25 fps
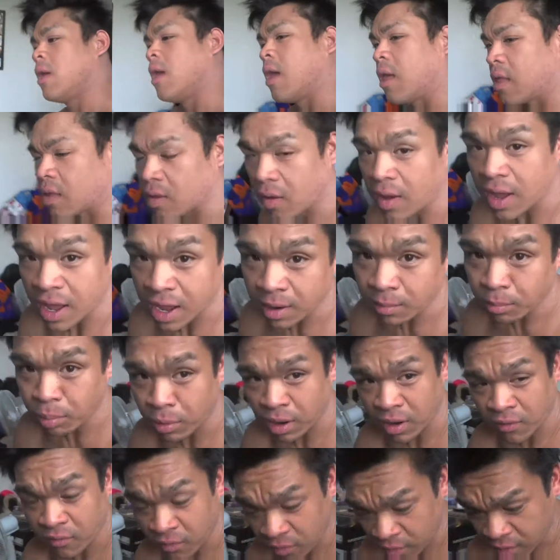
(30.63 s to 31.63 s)
So I had
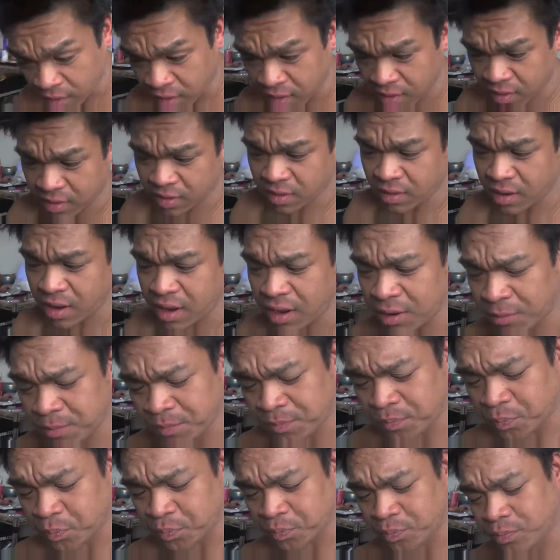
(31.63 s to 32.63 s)
breakfast, I
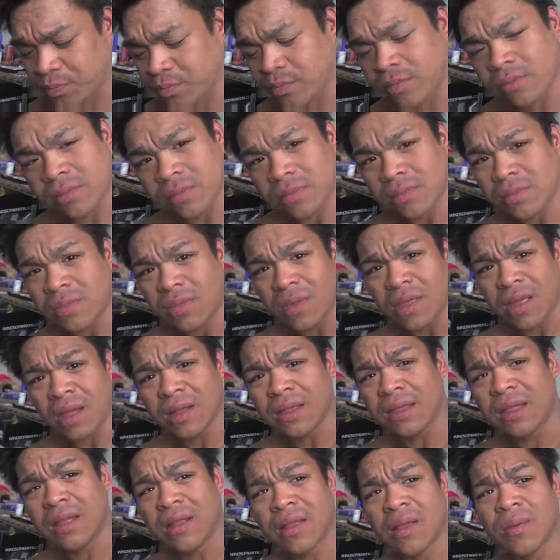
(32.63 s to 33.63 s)

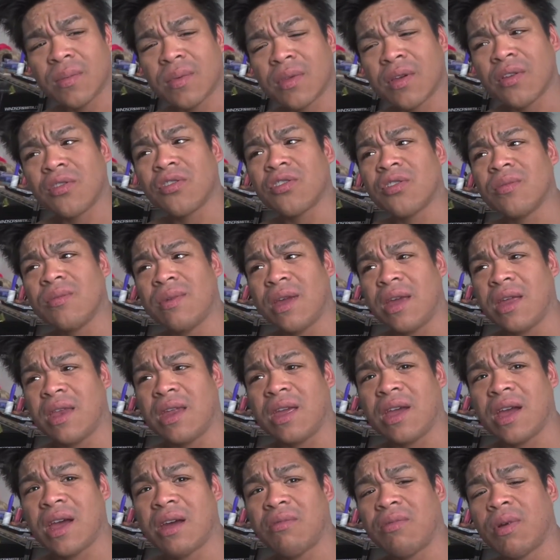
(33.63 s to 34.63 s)
did some social
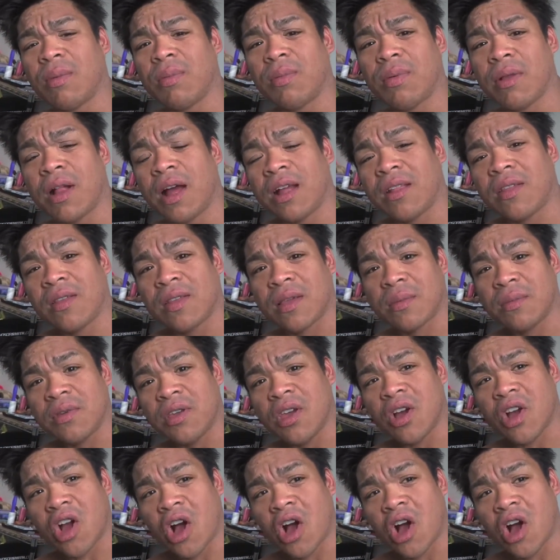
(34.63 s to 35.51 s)
media, replied to some of your